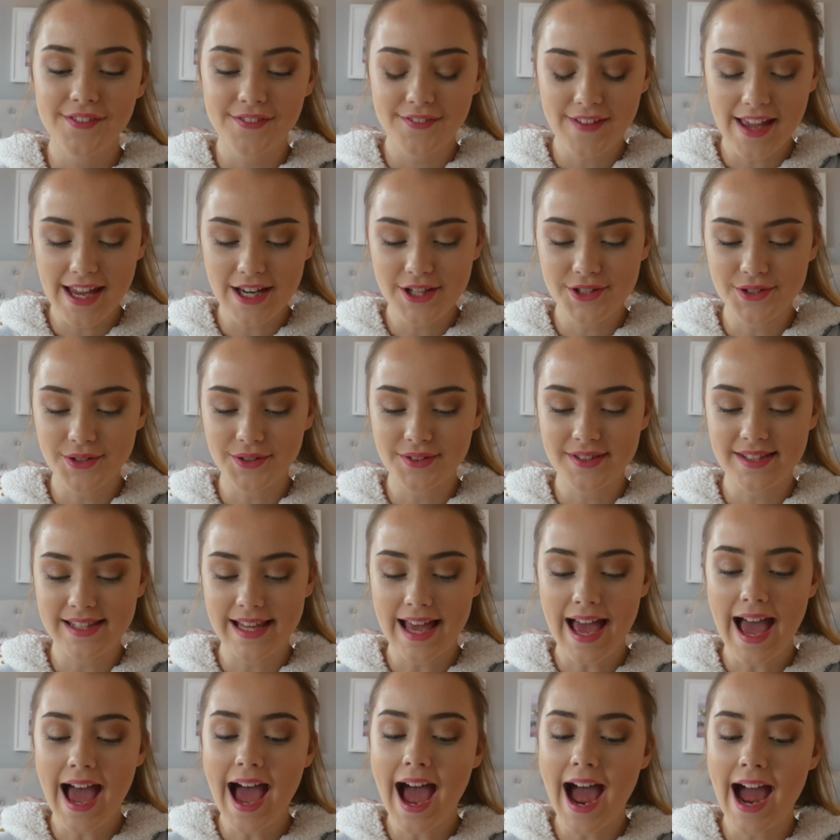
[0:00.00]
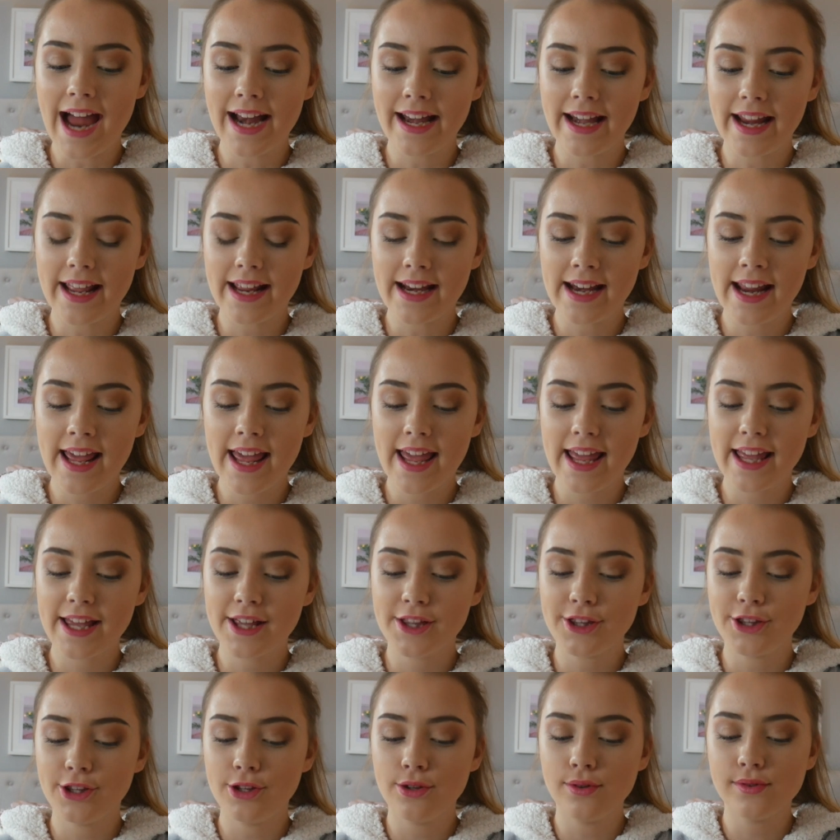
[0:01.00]
facial set and in it
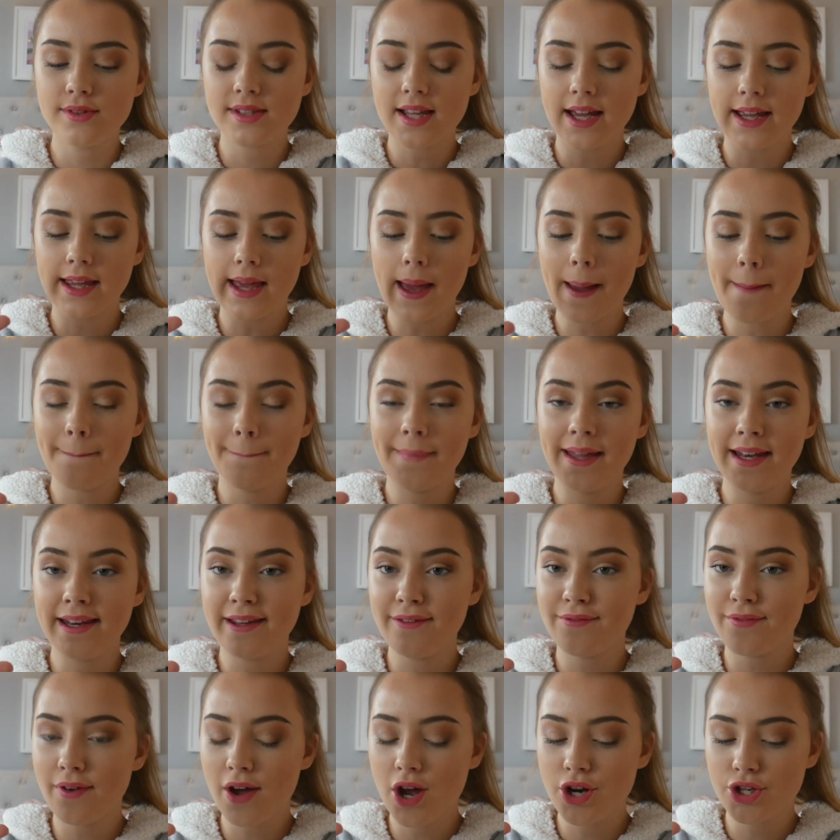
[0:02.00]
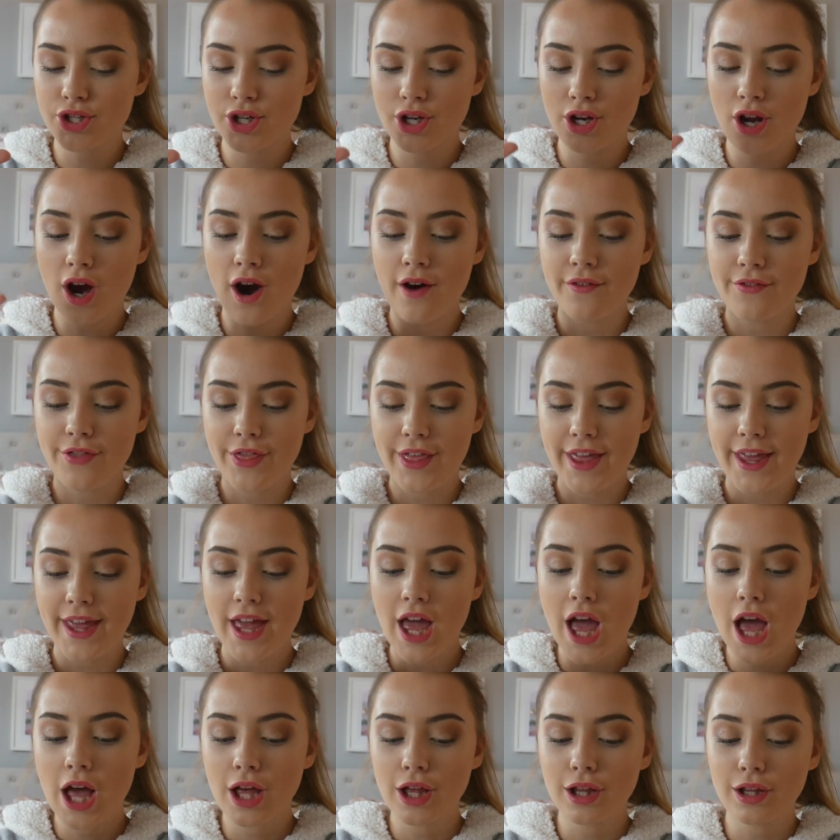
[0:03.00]
includes like a mini version of the